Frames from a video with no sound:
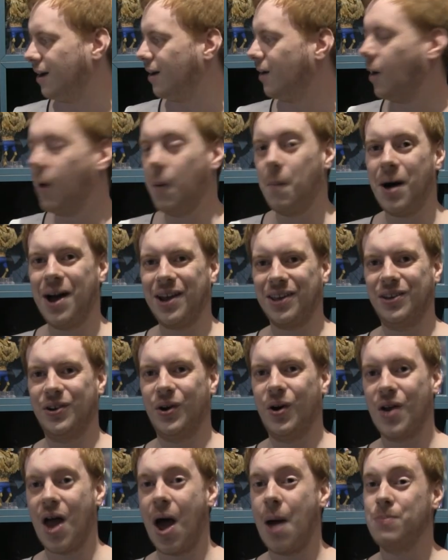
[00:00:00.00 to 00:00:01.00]
Oh my
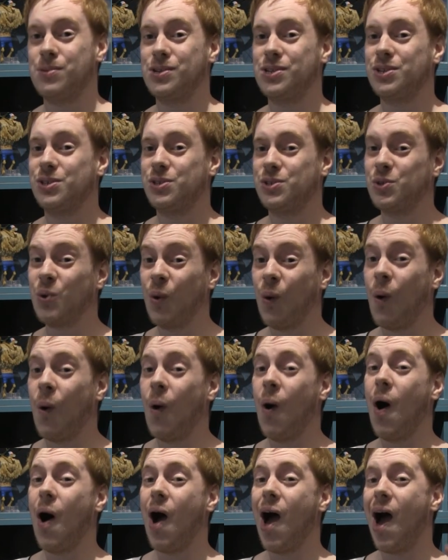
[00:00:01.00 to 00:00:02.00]
god, I'm
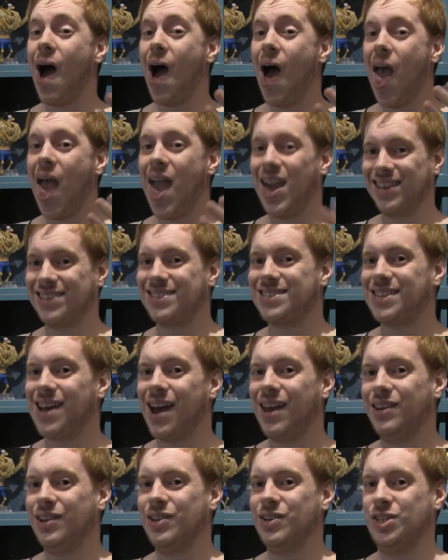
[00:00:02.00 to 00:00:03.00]
so
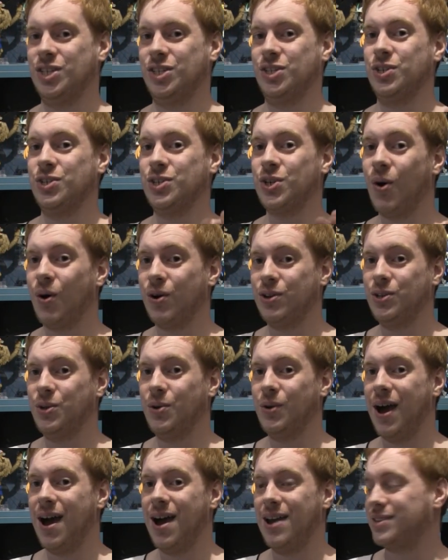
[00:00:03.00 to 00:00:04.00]
excited to talk to you
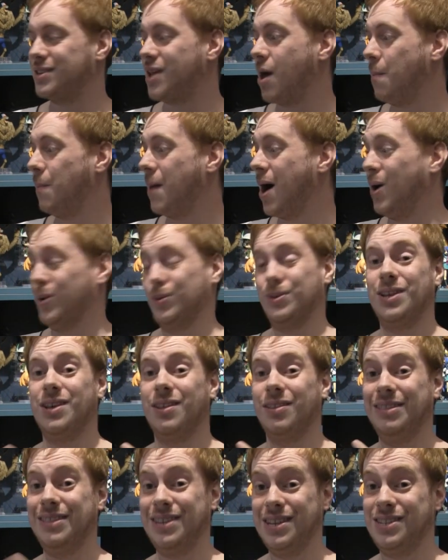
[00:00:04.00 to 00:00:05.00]
guys about
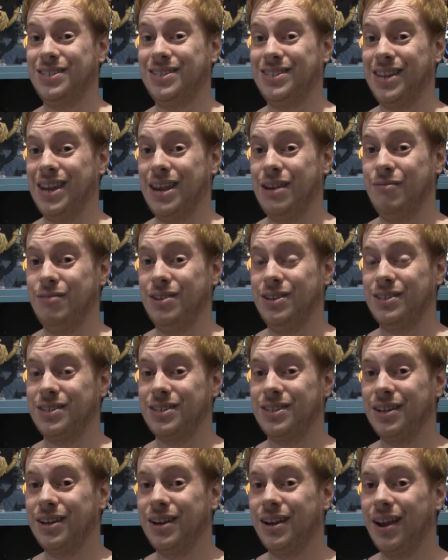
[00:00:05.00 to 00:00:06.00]
this
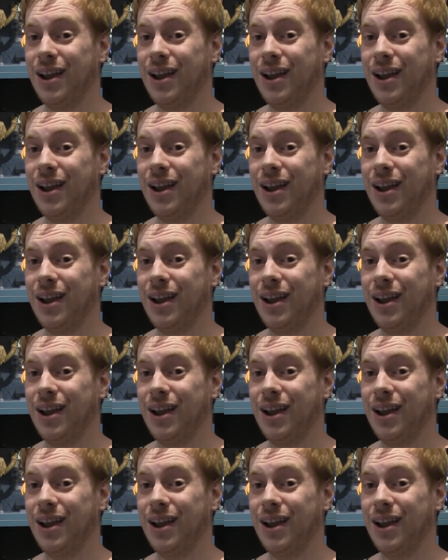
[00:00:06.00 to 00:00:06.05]
series.